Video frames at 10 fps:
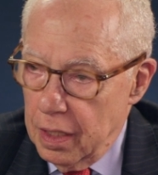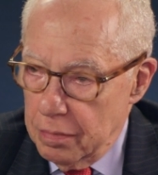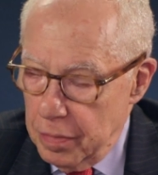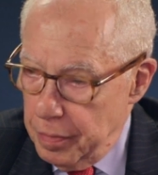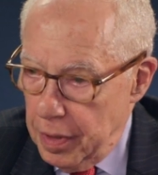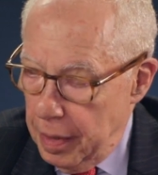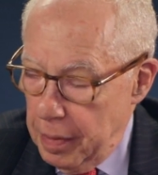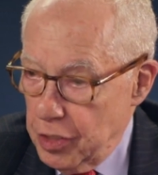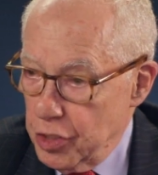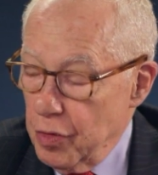I,
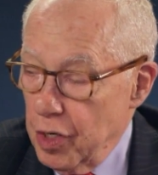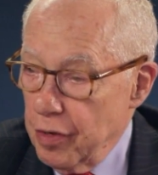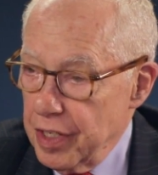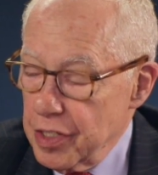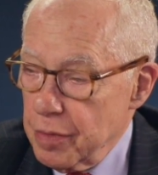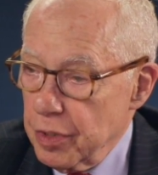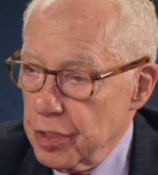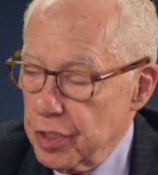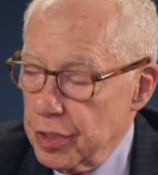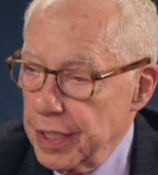I, just don't know of any
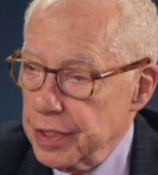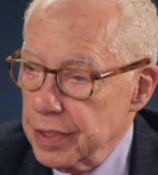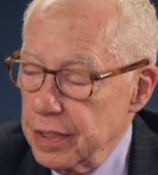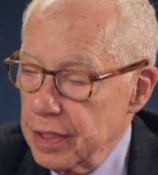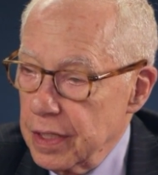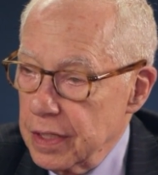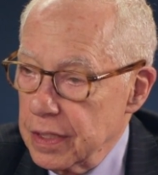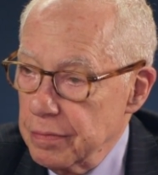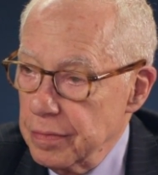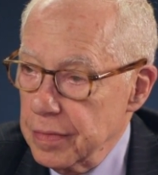similar situation.
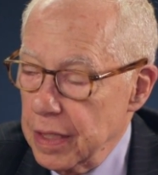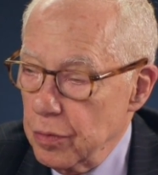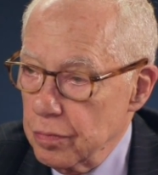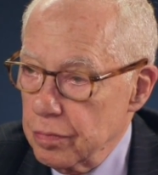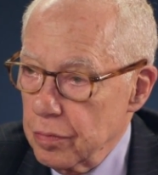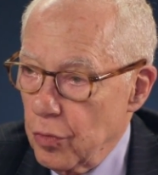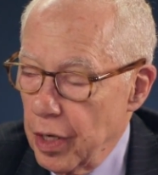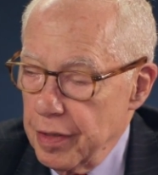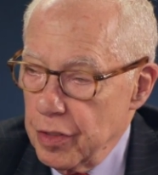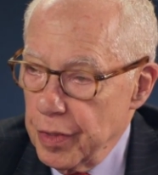Um, and
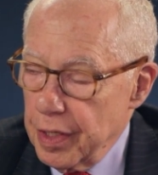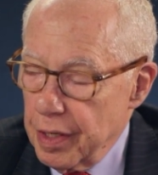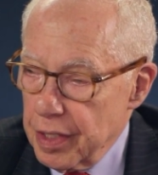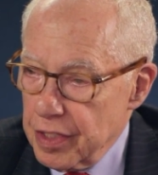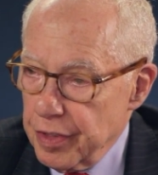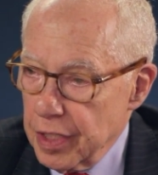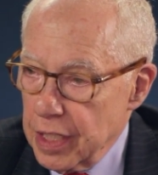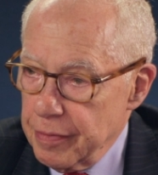why they're doing it, I think it's fairly